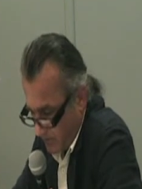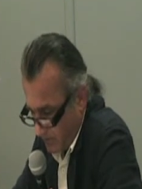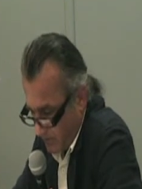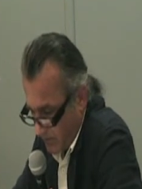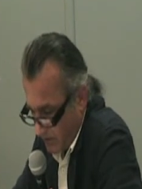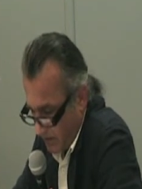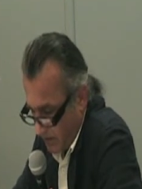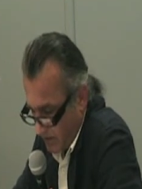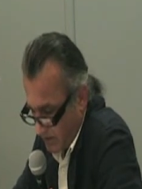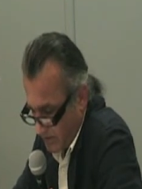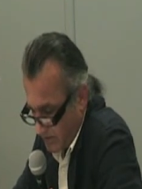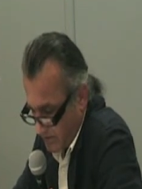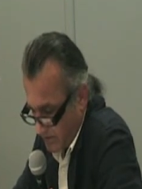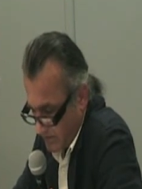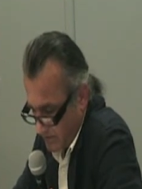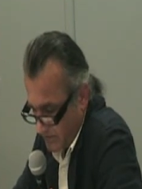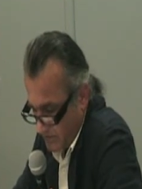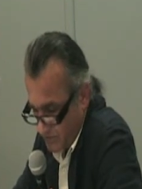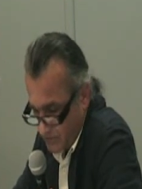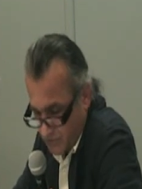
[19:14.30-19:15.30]
America is
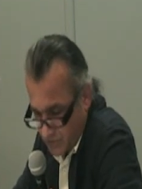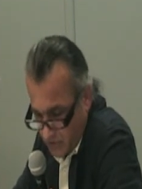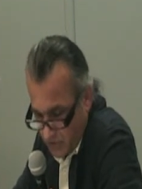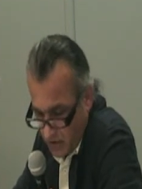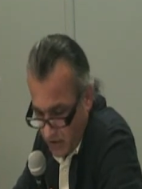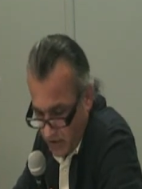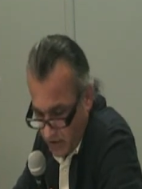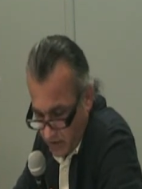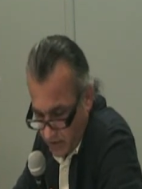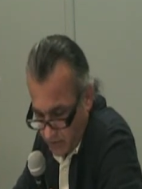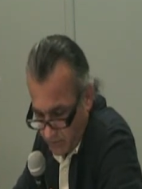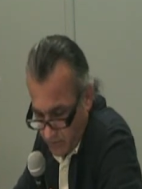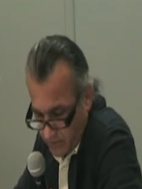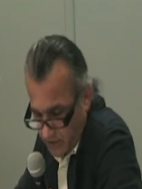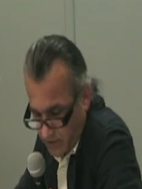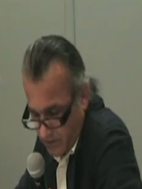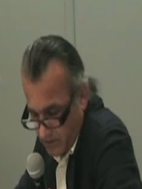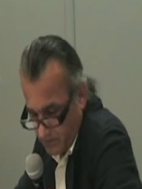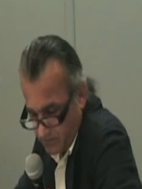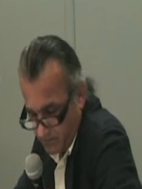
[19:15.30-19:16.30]
strong
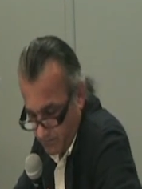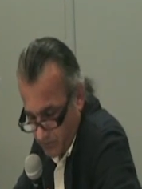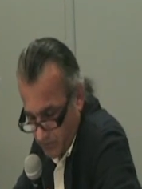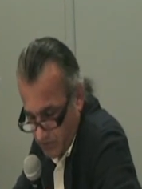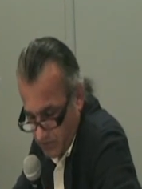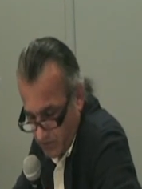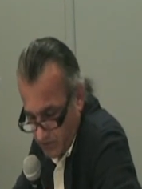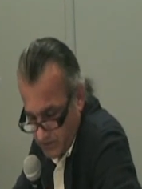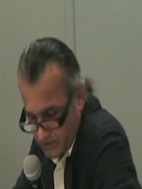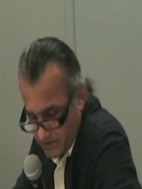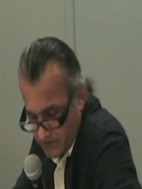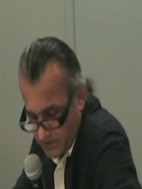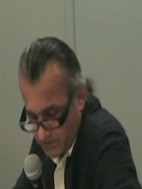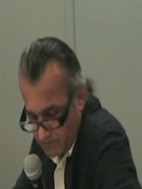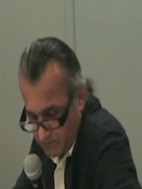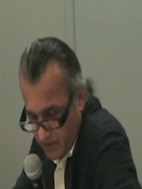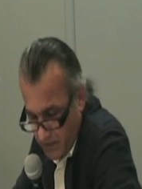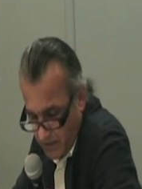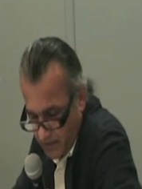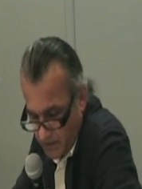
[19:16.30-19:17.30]
because
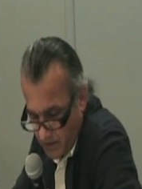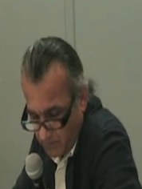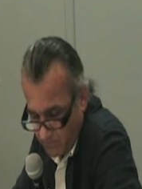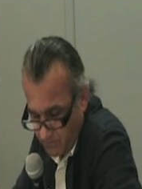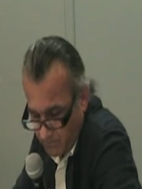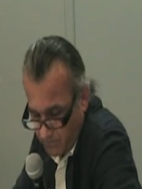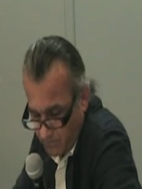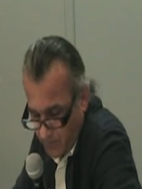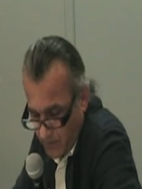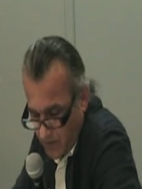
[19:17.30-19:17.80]
it's made up